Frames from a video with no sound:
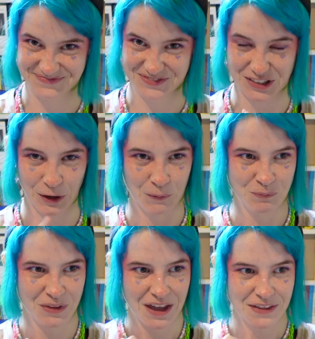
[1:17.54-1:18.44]
So
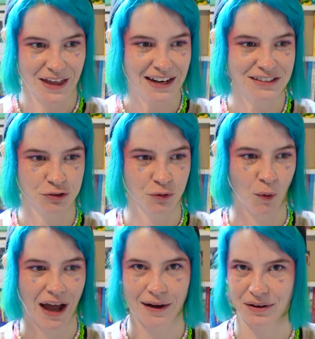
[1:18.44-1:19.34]
that is sort of
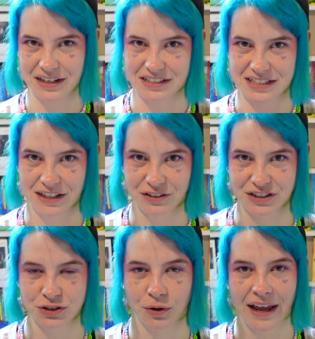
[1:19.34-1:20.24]
why I wanted to tell
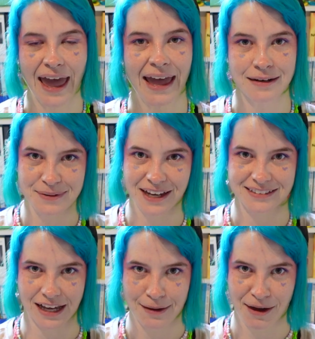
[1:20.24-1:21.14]
this story. And
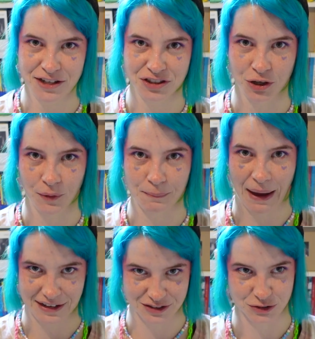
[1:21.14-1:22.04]
because I'm actually going
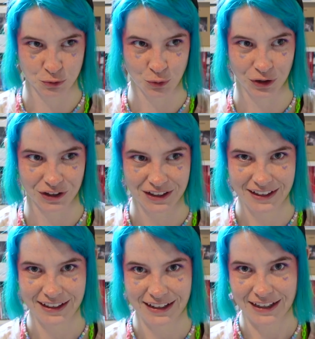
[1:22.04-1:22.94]
back to school
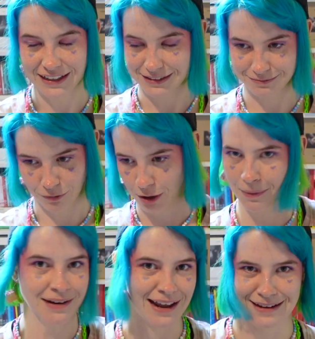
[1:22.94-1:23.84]
on
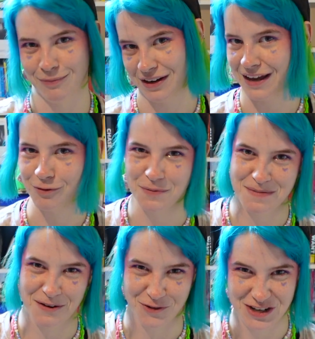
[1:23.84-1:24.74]
Monday. Monday will be
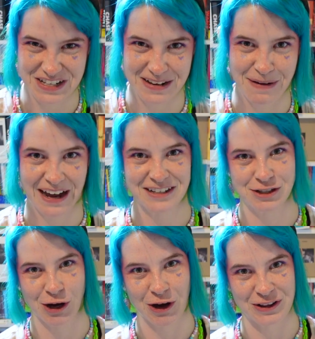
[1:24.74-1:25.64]
my first day back to
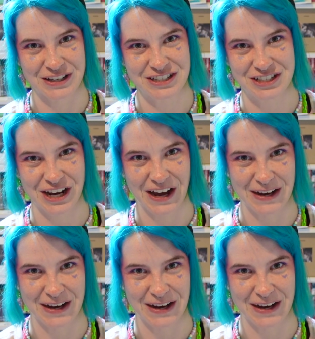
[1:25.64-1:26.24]
college.